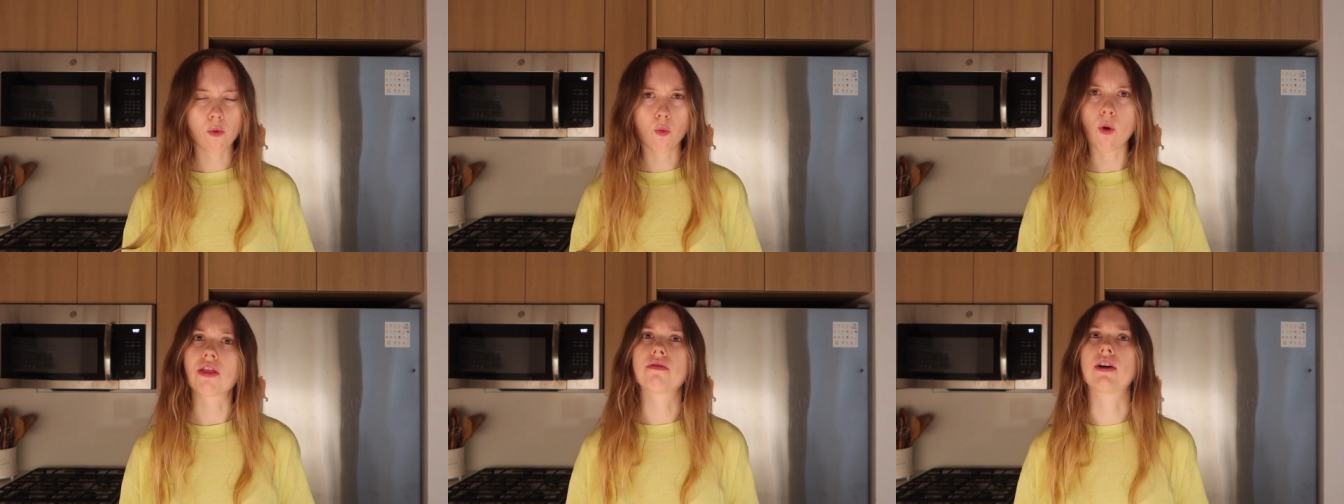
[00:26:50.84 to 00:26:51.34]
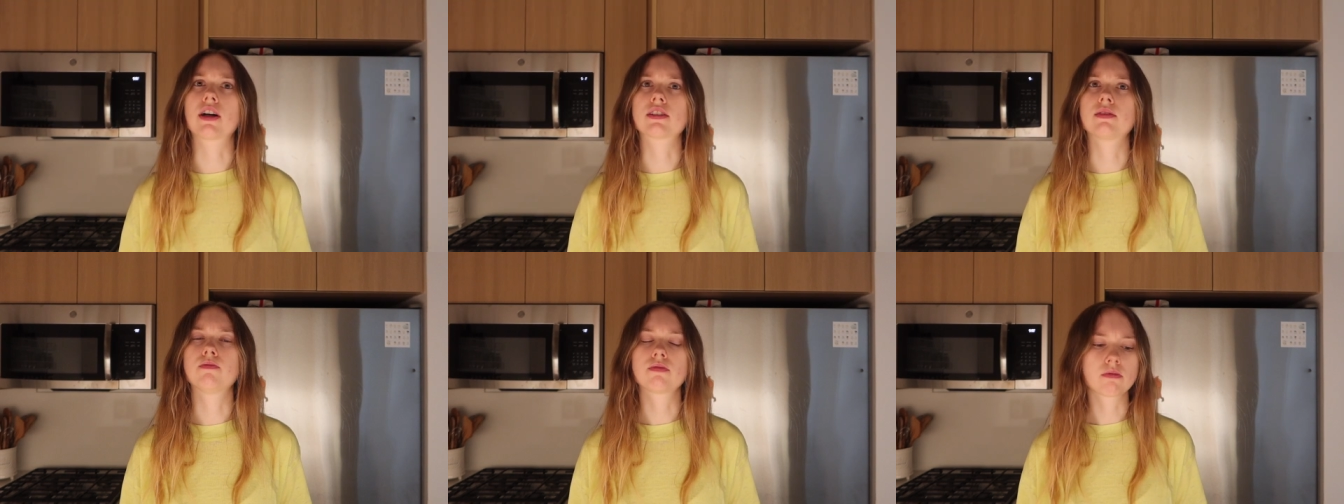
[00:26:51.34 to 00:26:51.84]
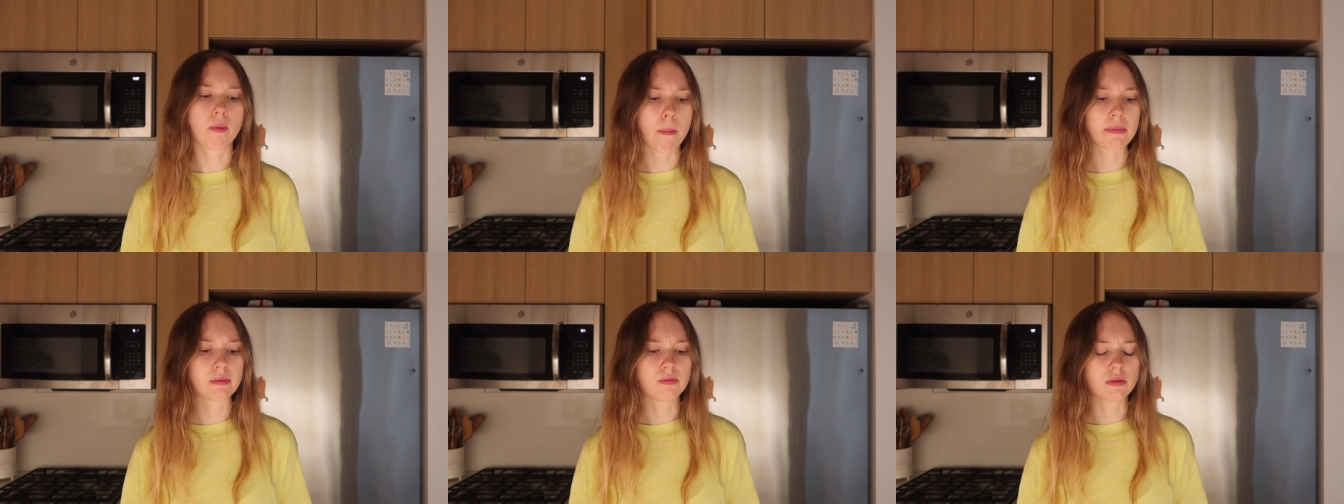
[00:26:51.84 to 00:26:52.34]
What the fuck?
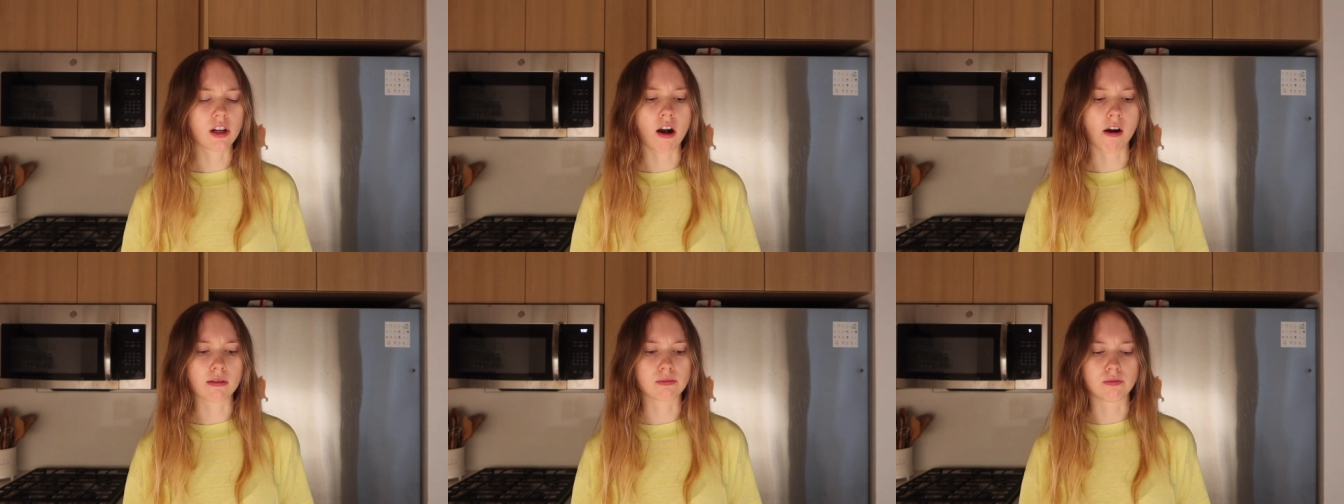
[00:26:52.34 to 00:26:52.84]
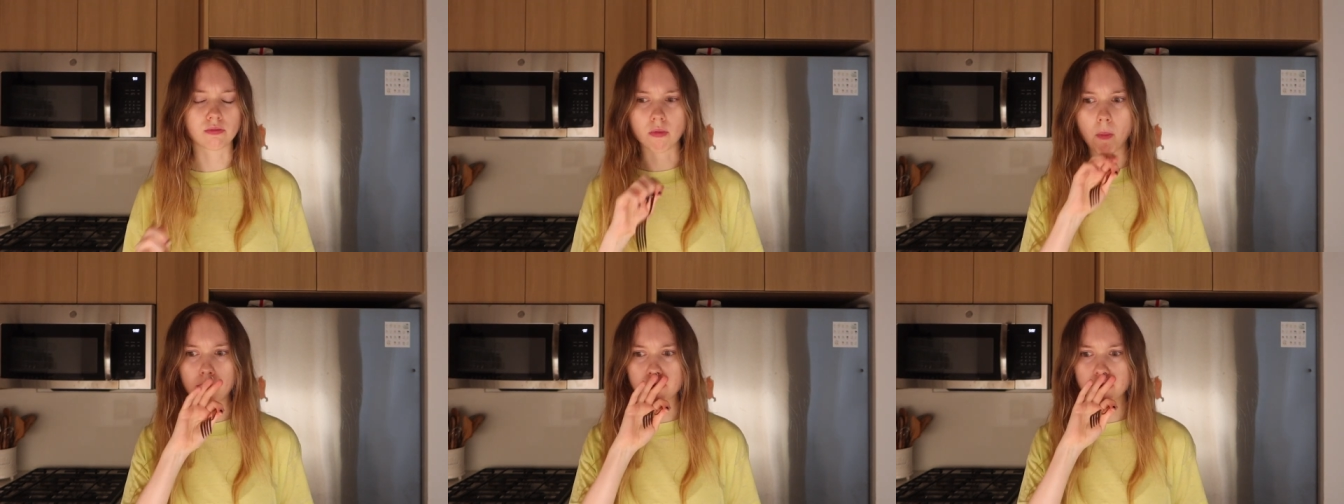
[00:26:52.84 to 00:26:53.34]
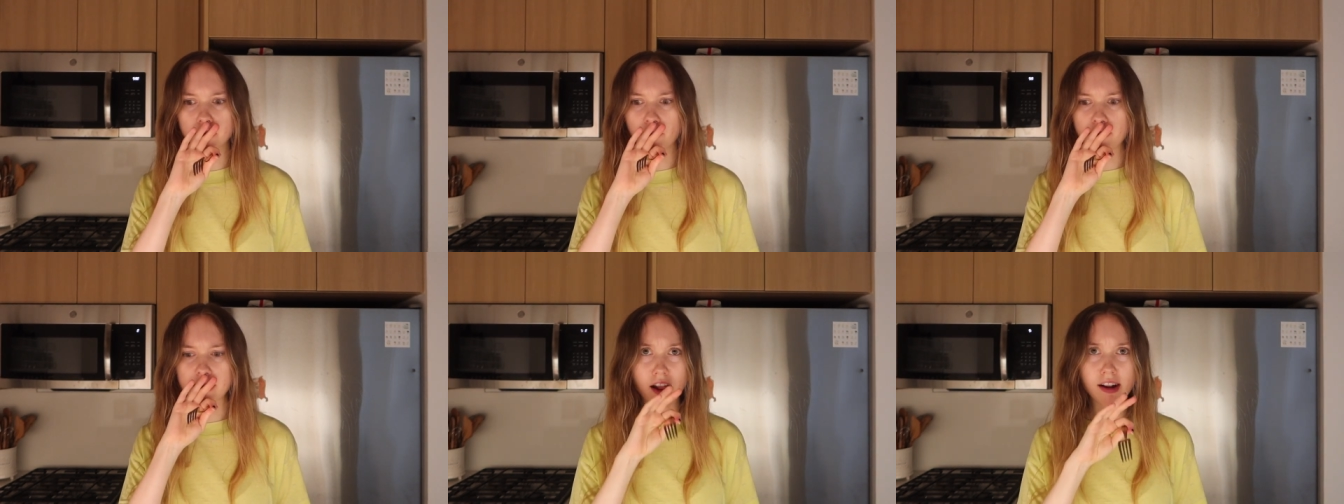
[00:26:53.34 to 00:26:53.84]
Um,
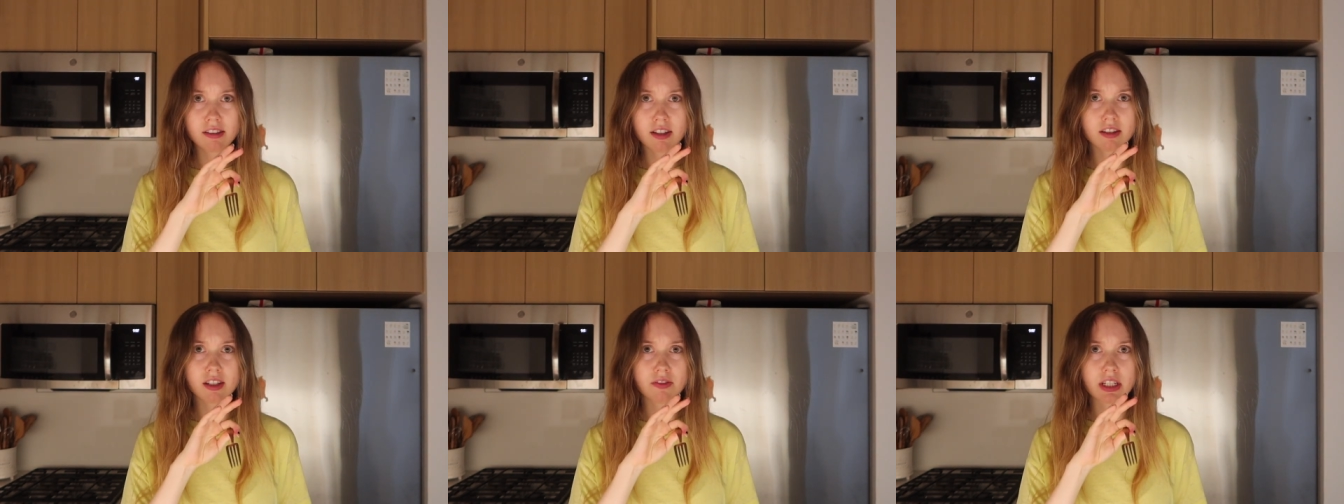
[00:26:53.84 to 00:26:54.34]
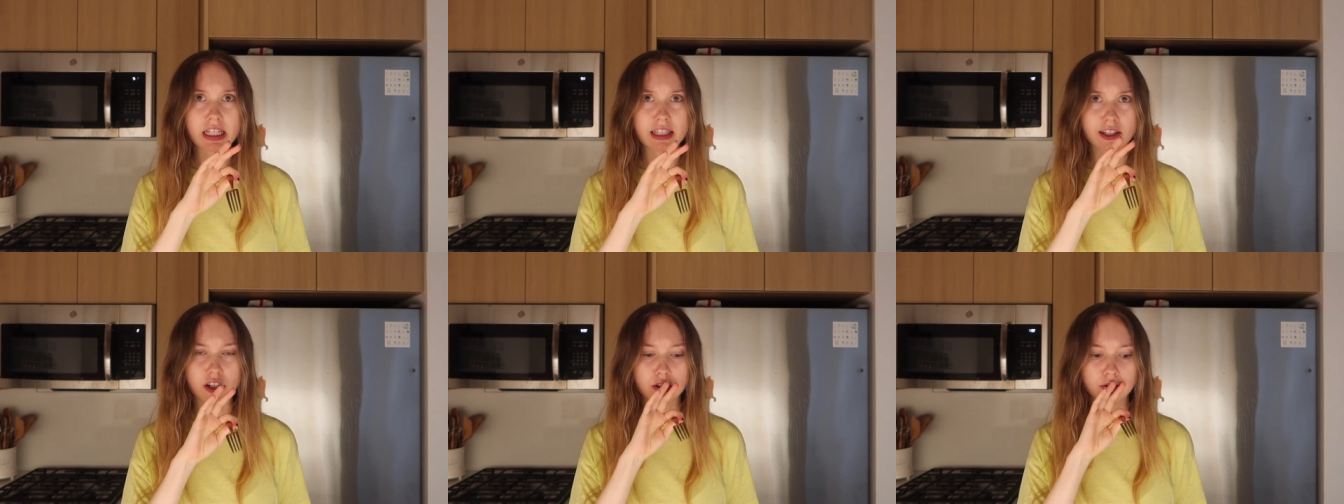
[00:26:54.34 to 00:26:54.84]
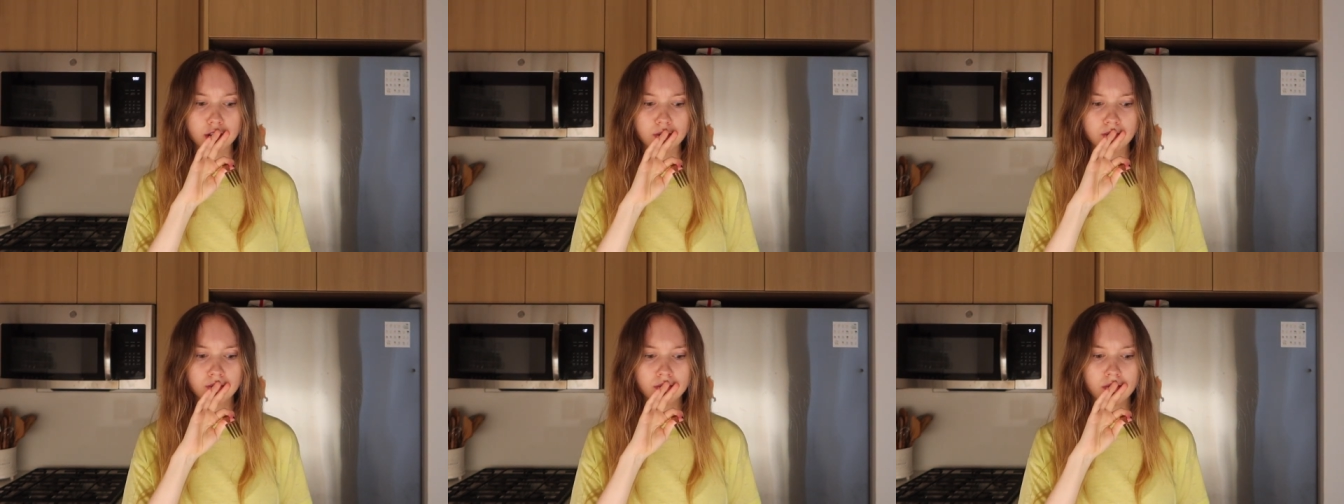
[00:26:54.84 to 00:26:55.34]
that doesn't even taste like tofu.